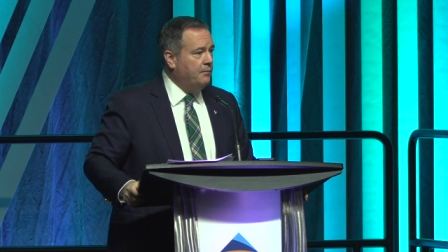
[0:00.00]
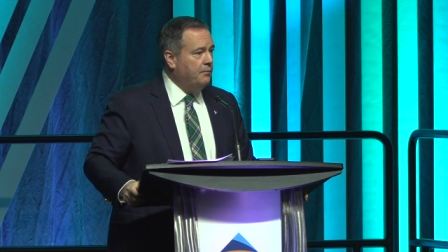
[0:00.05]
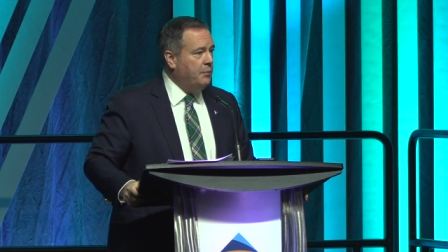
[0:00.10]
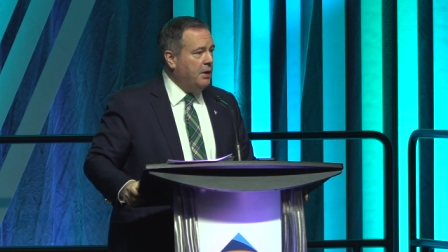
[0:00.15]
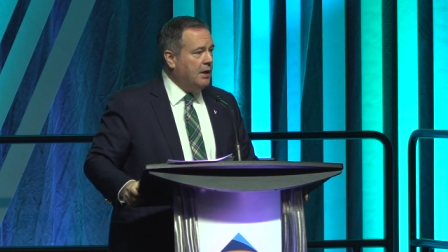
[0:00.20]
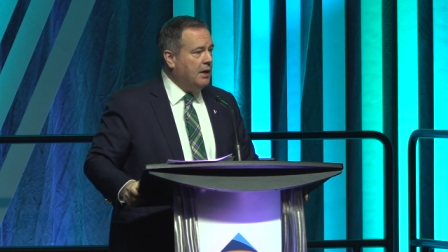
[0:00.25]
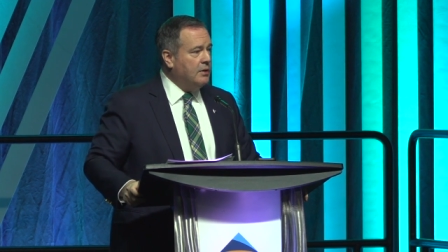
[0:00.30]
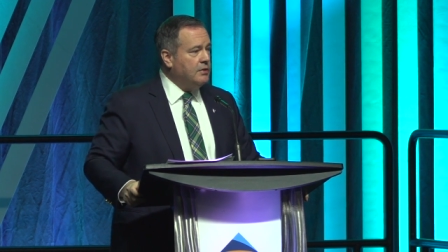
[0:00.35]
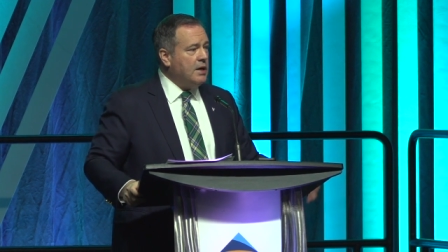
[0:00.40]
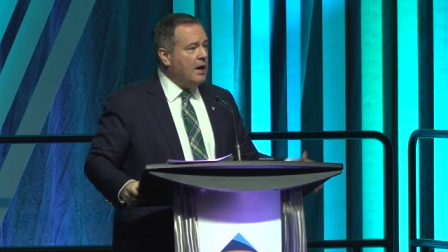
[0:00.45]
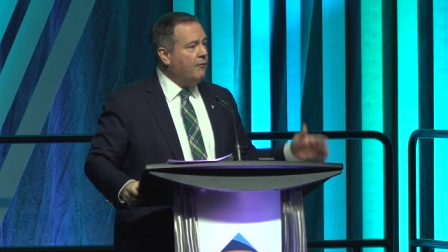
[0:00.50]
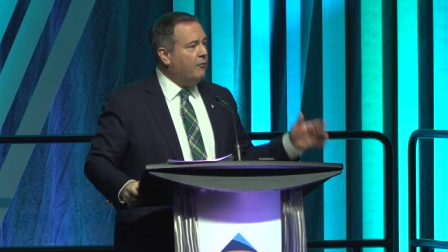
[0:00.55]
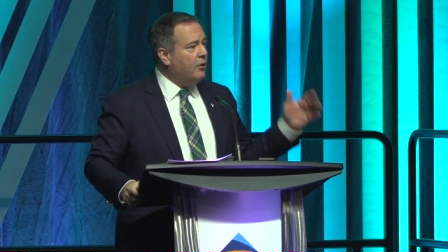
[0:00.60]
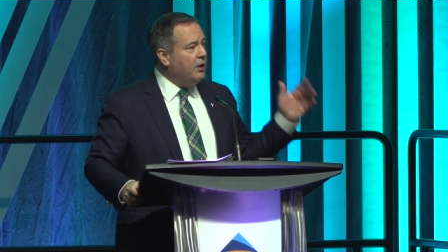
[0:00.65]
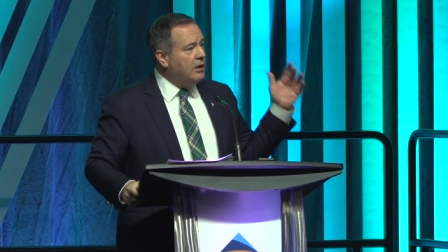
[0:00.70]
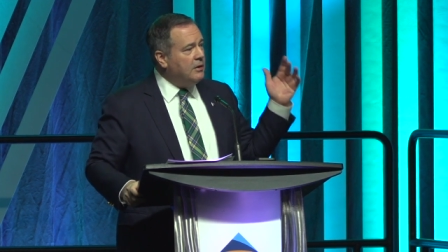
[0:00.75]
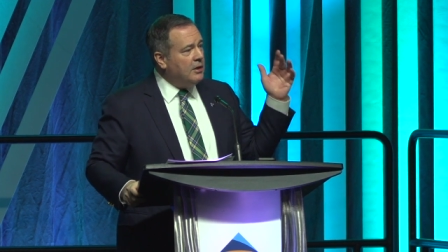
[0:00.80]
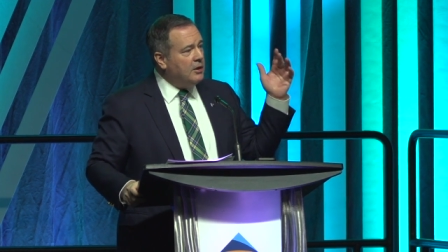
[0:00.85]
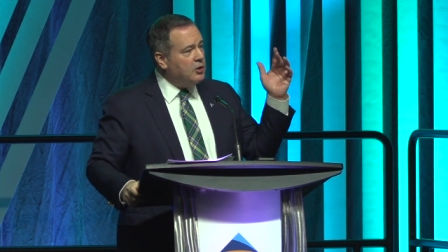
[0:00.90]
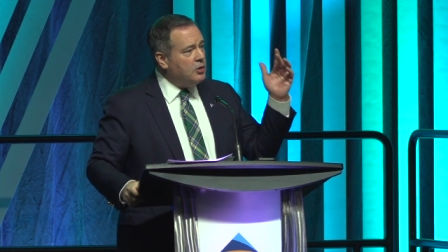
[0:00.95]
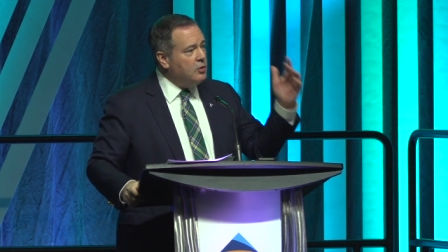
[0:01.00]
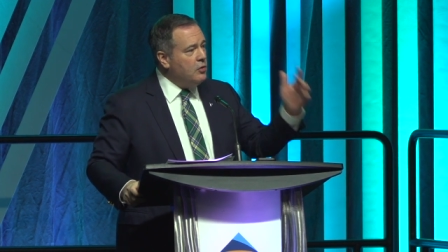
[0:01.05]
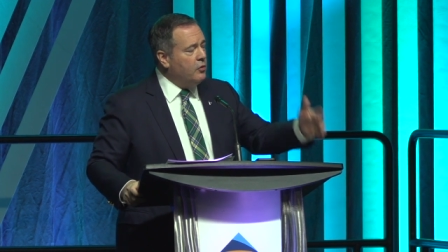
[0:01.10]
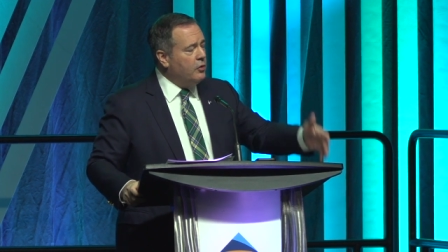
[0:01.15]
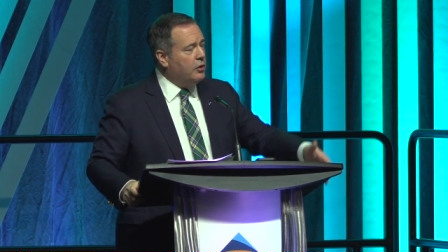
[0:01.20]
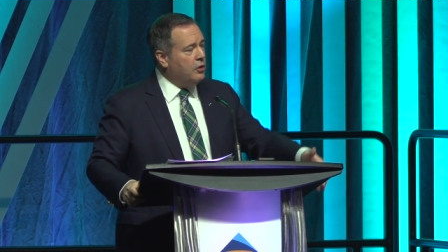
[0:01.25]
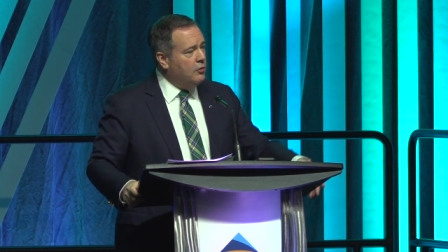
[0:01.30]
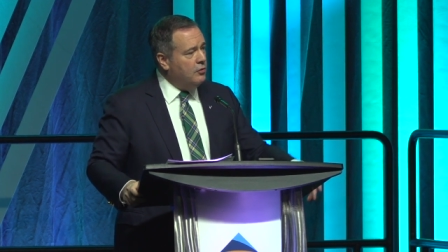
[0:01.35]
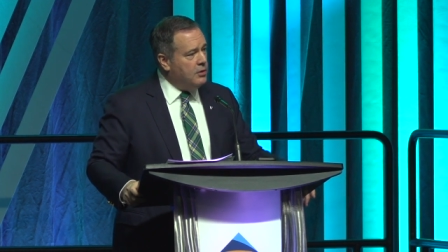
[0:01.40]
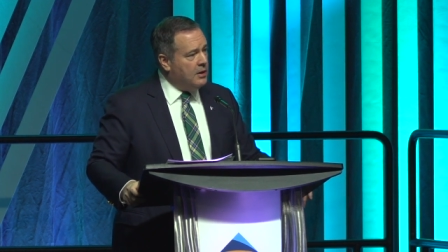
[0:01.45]
because every additional
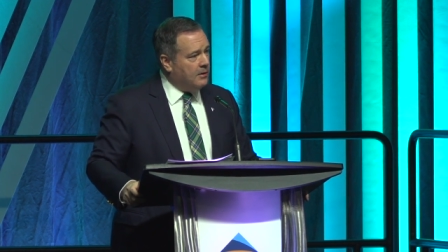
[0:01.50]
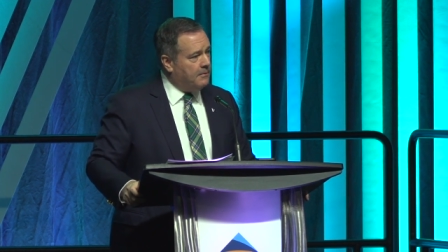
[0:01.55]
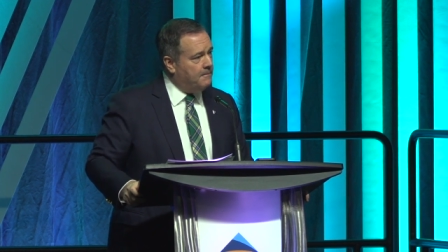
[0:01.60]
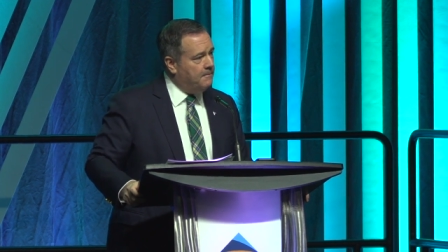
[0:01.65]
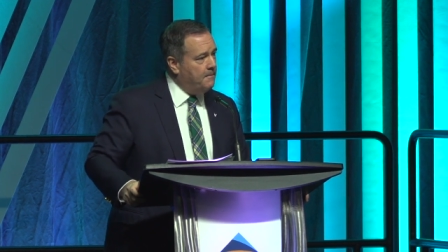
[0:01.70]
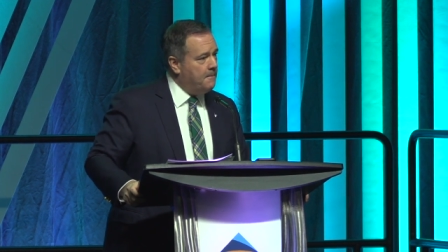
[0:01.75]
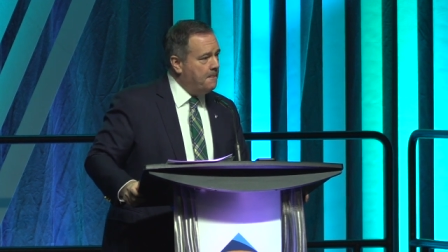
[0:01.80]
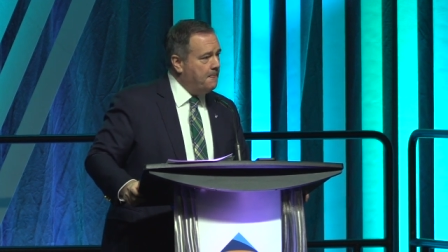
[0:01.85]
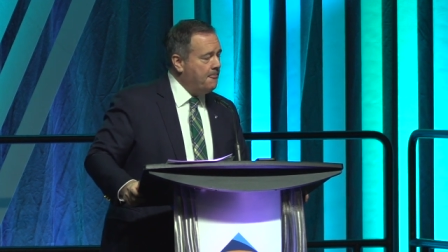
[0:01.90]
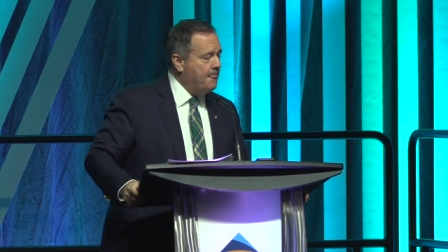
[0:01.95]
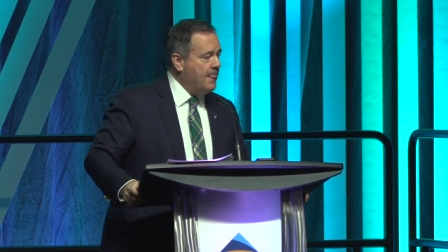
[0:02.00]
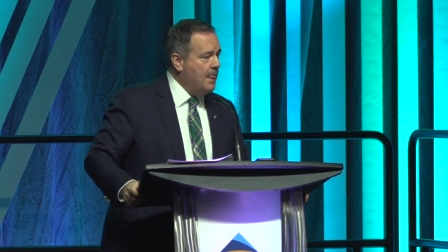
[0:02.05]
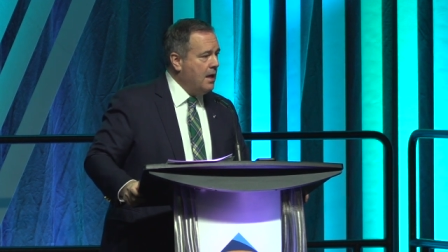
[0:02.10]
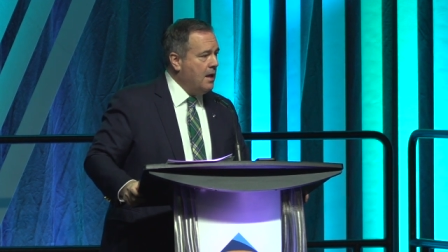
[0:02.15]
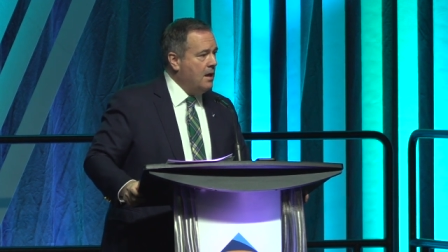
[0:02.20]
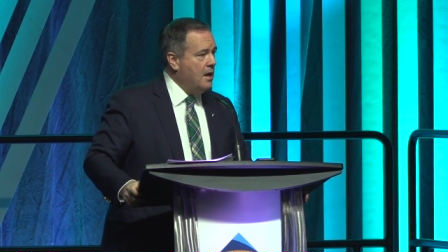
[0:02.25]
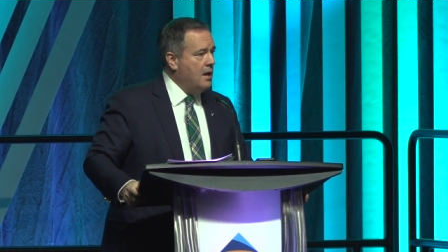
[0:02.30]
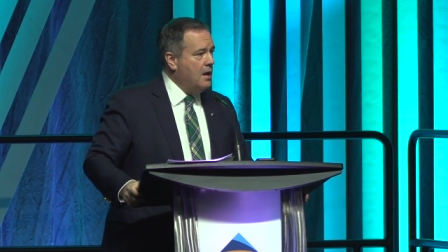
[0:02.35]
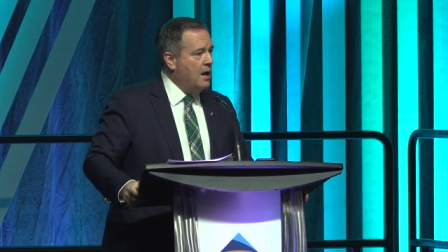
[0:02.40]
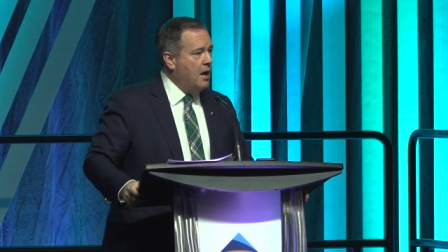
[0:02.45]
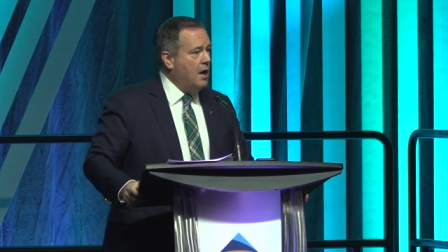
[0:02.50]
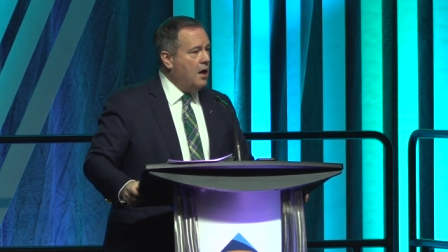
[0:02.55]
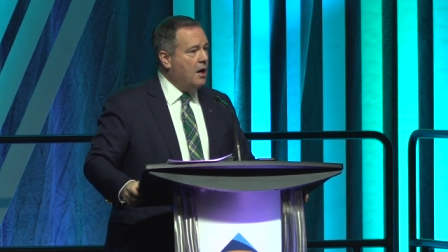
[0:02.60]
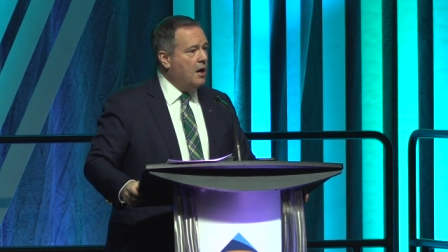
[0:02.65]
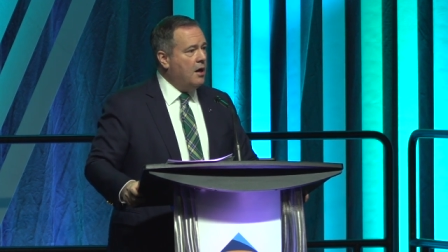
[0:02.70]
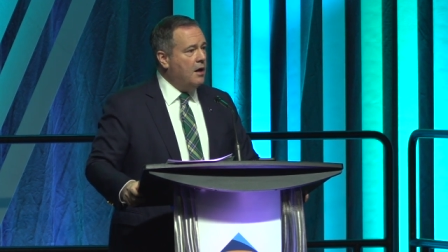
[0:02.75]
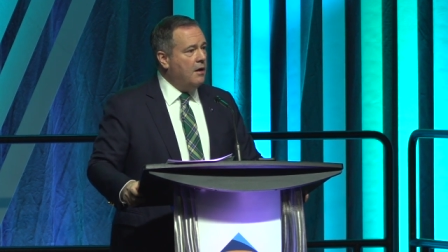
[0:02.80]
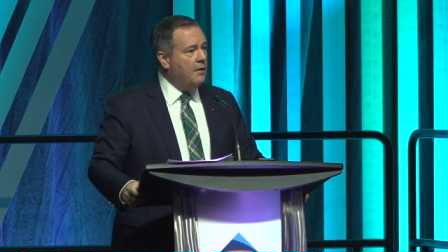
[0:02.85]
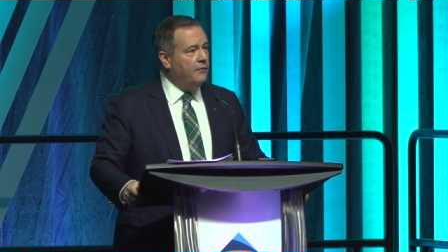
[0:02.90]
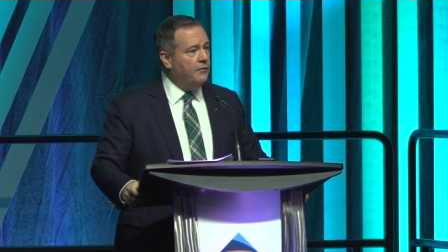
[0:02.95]
unit
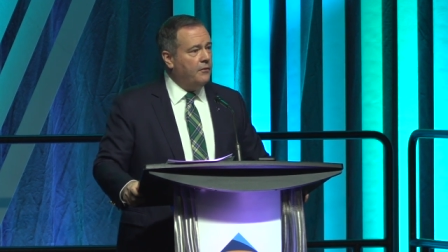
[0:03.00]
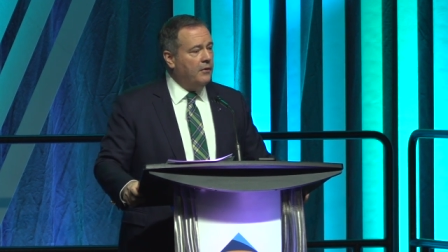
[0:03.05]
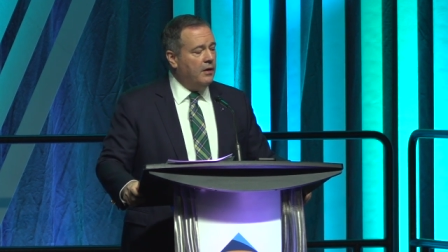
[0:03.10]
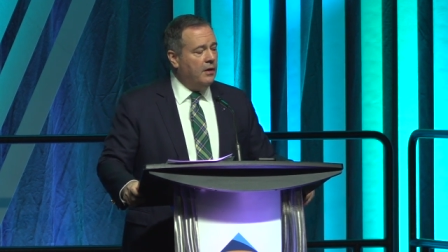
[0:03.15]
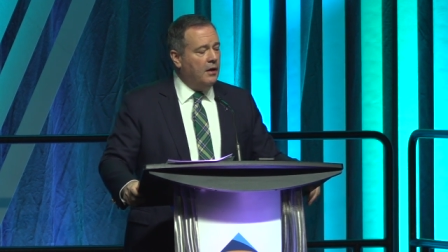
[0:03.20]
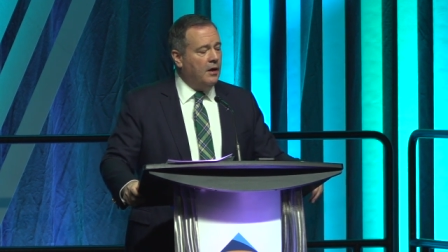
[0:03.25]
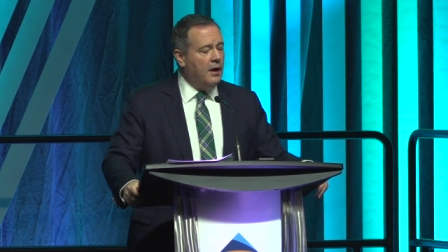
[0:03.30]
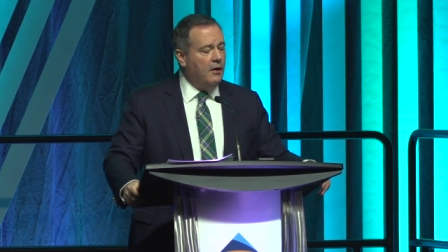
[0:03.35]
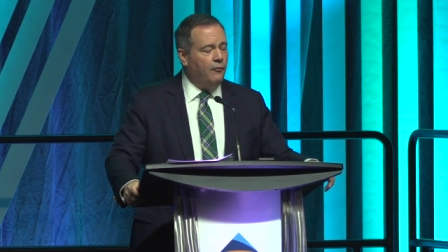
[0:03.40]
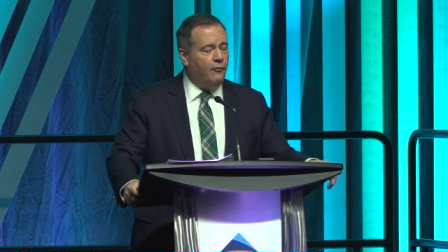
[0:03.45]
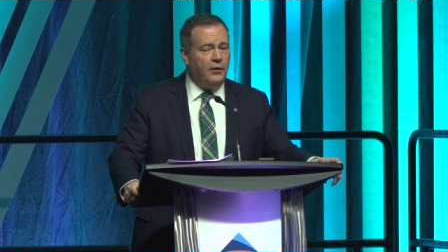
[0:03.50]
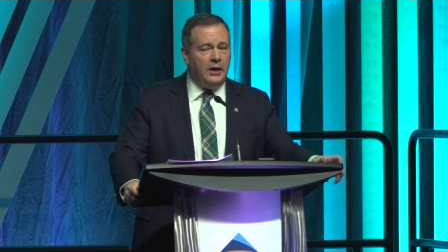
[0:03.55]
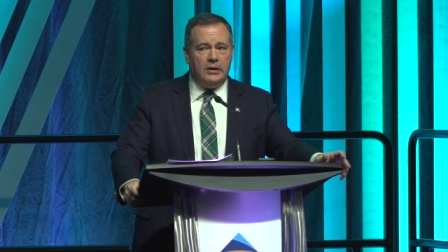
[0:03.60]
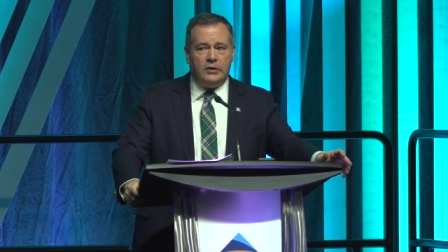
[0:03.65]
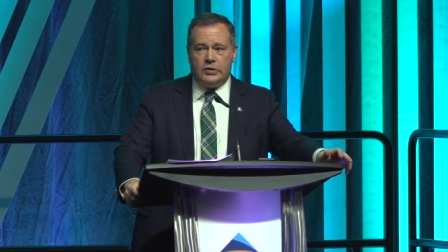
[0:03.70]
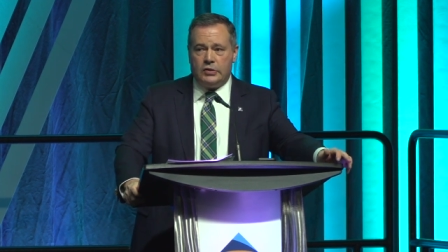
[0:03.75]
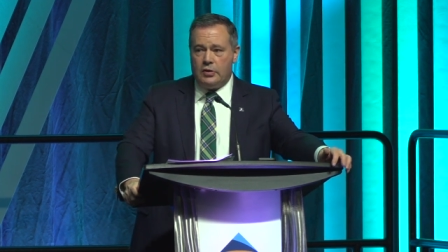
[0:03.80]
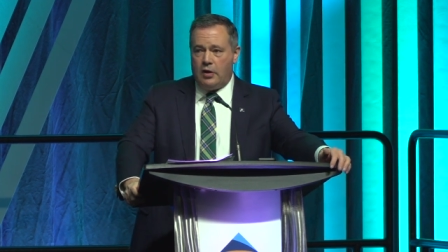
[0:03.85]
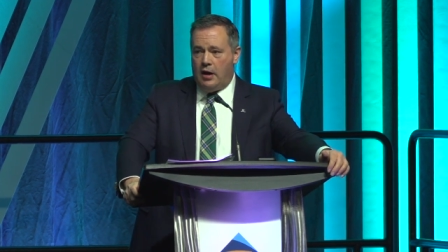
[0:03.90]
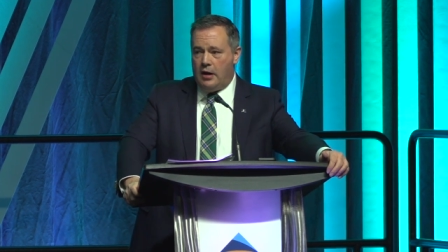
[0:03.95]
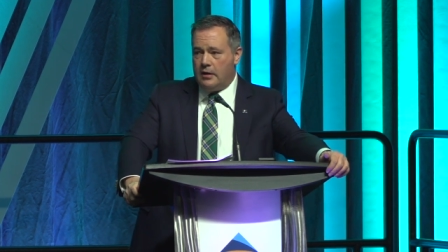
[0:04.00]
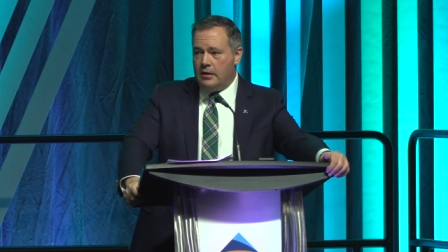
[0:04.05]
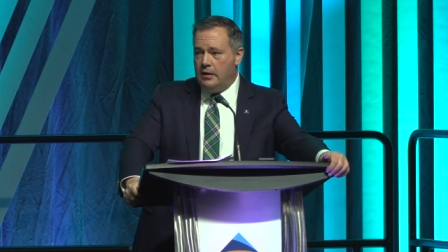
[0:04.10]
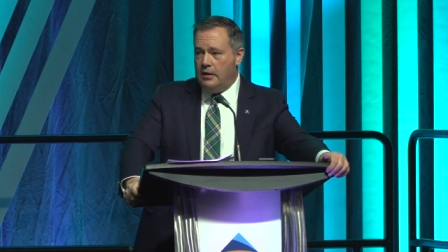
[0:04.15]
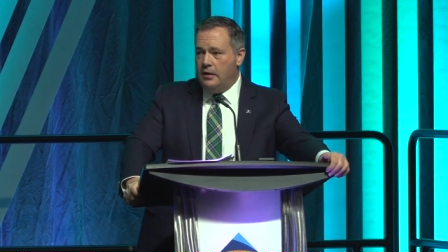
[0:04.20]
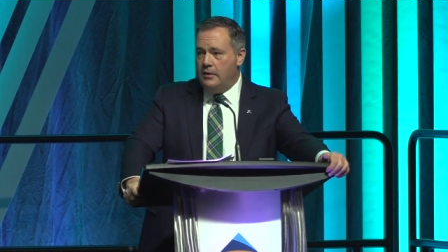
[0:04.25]
of uh, feedstock